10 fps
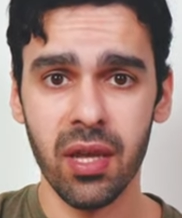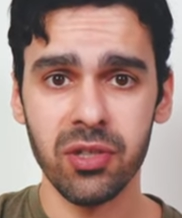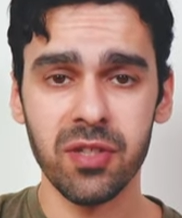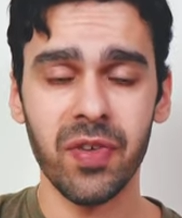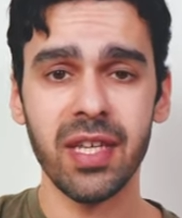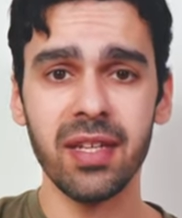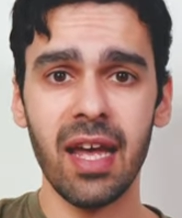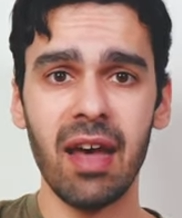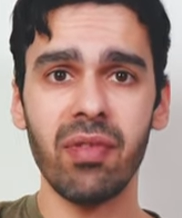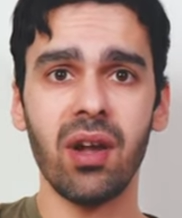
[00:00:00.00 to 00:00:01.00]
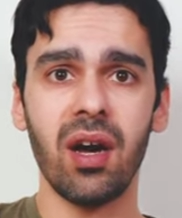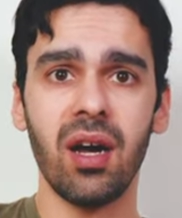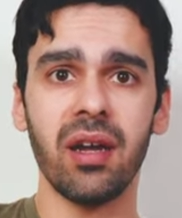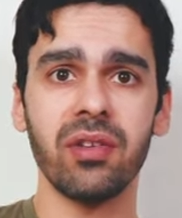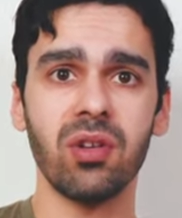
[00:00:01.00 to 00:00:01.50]
Because if I didn't have that
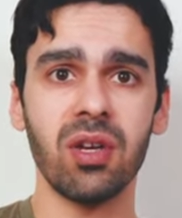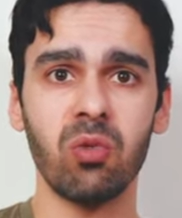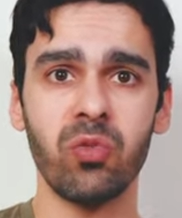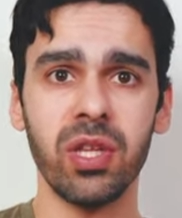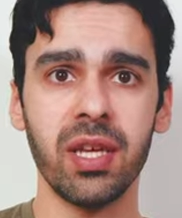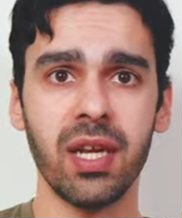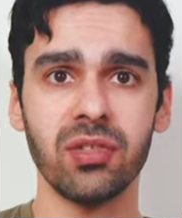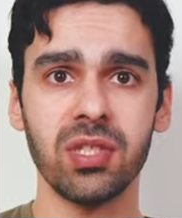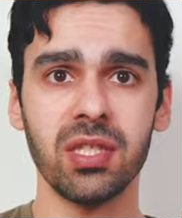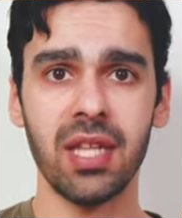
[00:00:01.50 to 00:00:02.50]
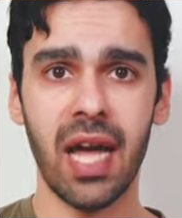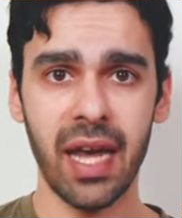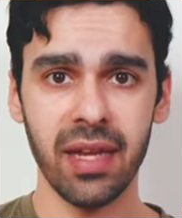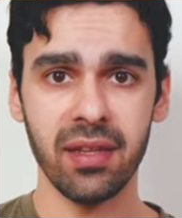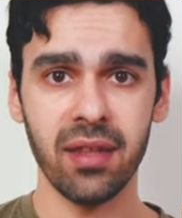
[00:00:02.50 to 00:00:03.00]
on, you know, it would really kind of
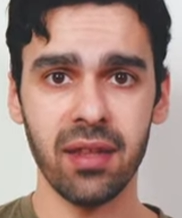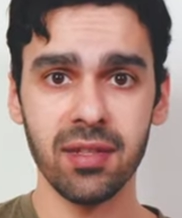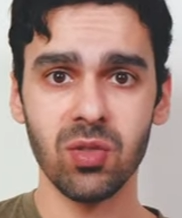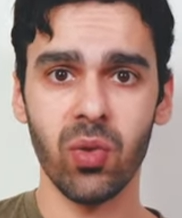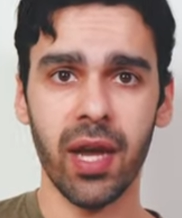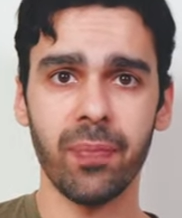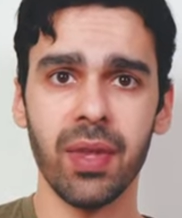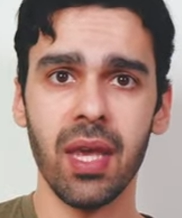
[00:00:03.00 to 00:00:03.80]
slide this way.